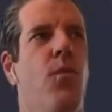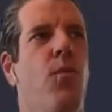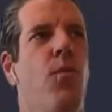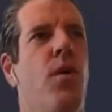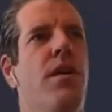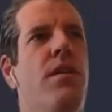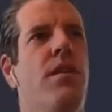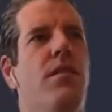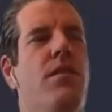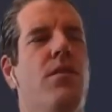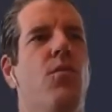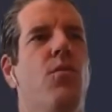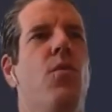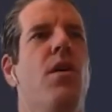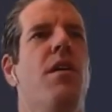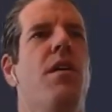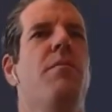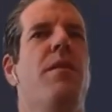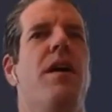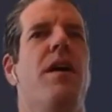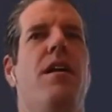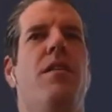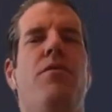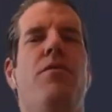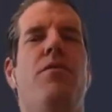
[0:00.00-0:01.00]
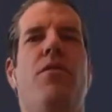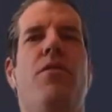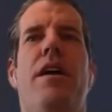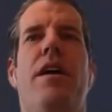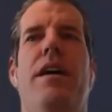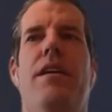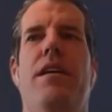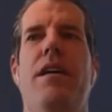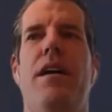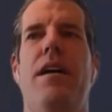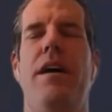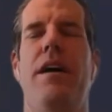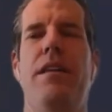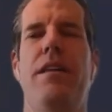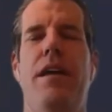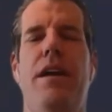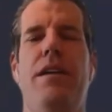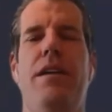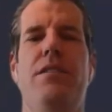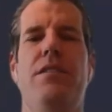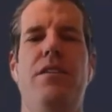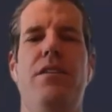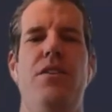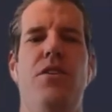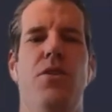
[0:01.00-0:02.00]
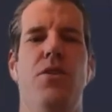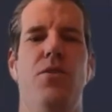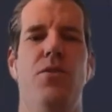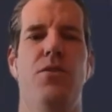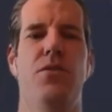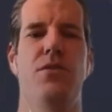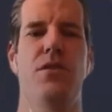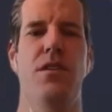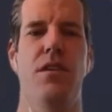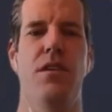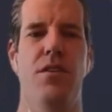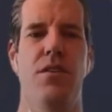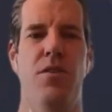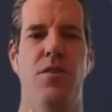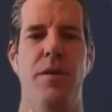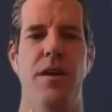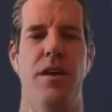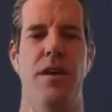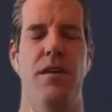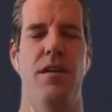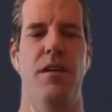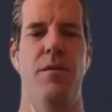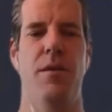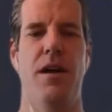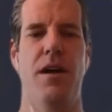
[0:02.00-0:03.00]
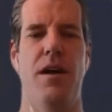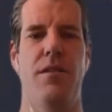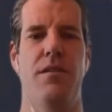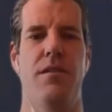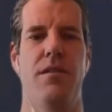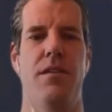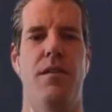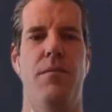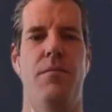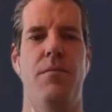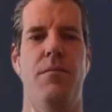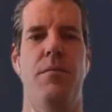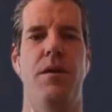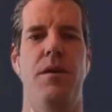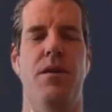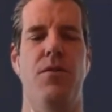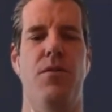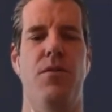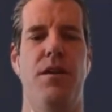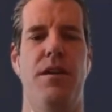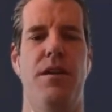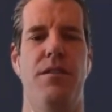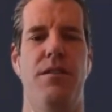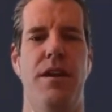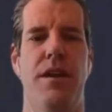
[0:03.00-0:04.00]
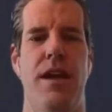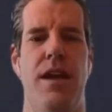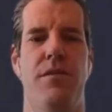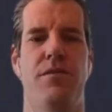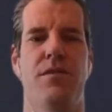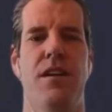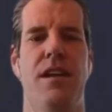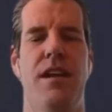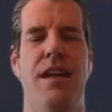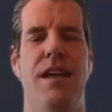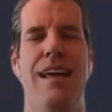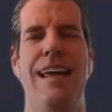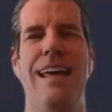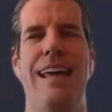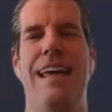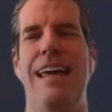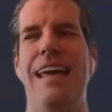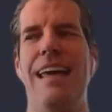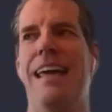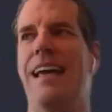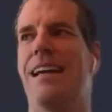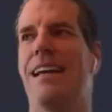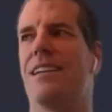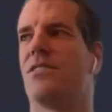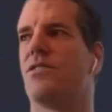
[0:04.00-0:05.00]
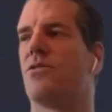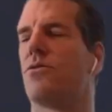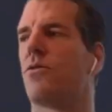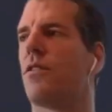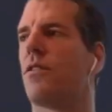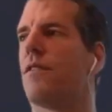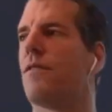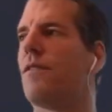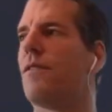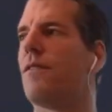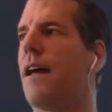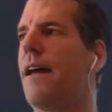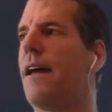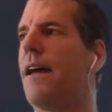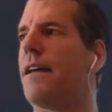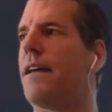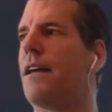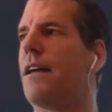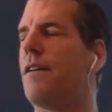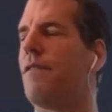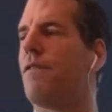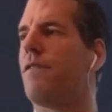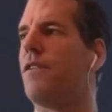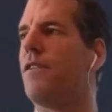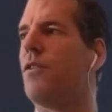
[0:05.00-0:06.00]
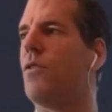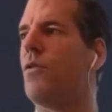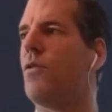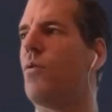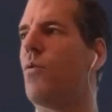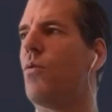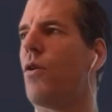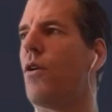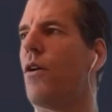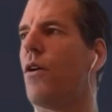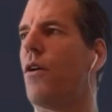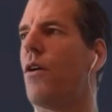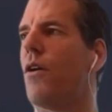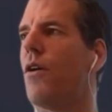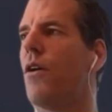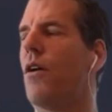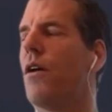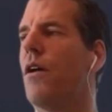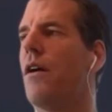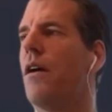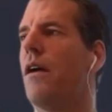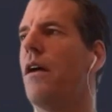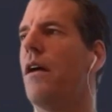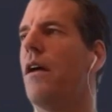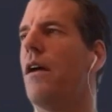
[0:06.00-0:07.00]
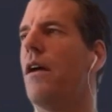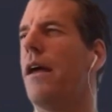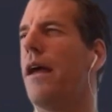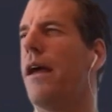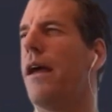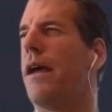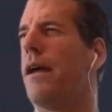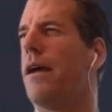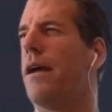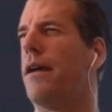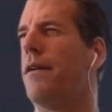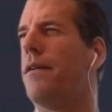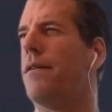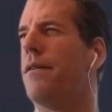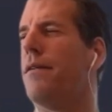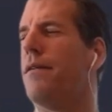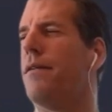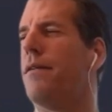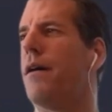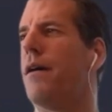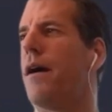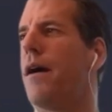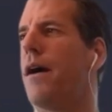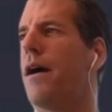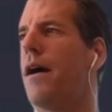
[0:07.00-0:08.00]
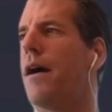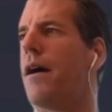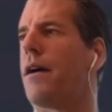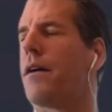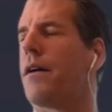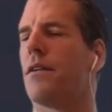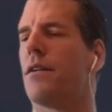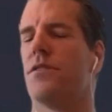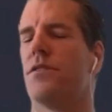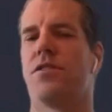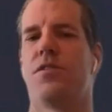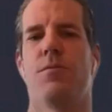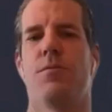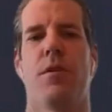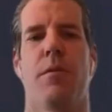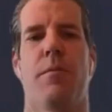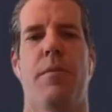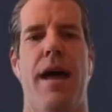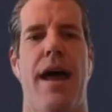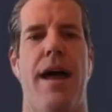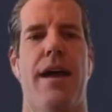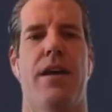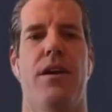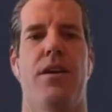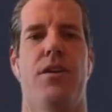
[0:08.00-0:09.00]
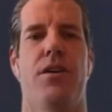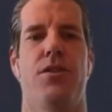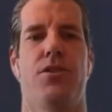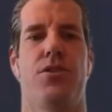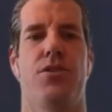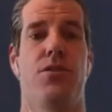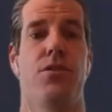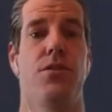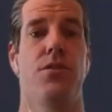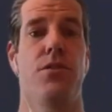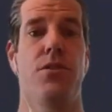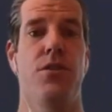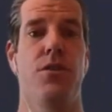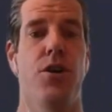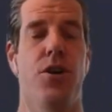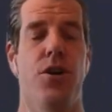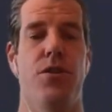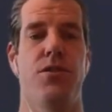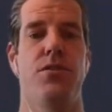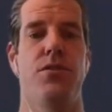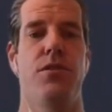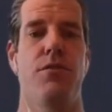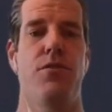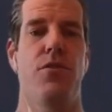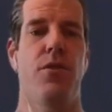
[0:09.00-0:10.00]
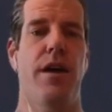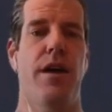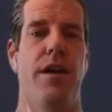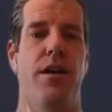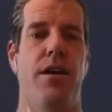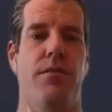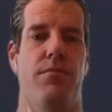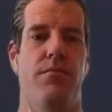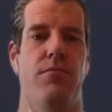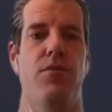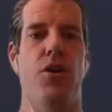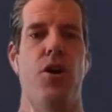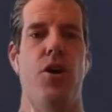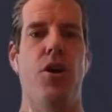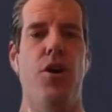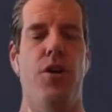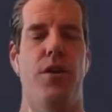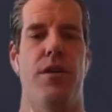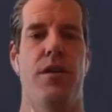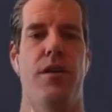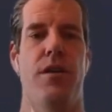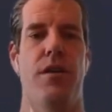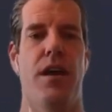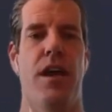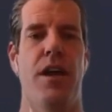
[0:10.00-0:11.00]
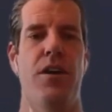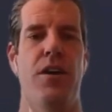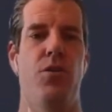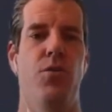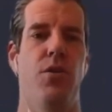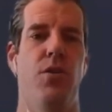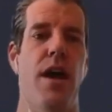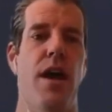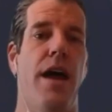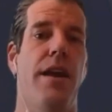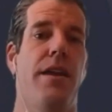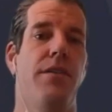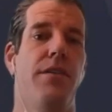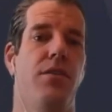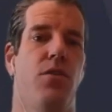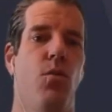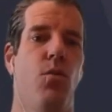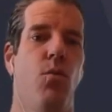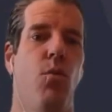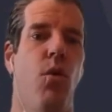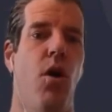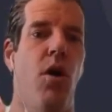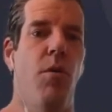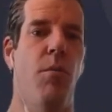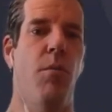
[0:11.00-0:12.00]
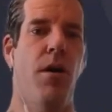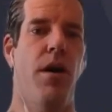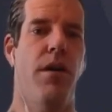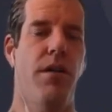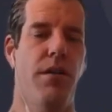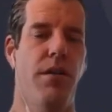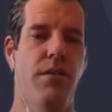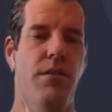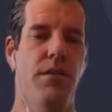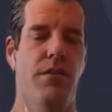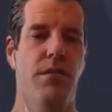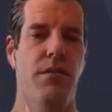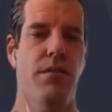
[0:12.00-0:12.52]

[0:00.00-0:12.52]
one one metaphor I I like to use a little bit about the Bitcoin ETFs. It's sort of like if you were in uh, consumer package goods, if you had a good and you got into Walmart,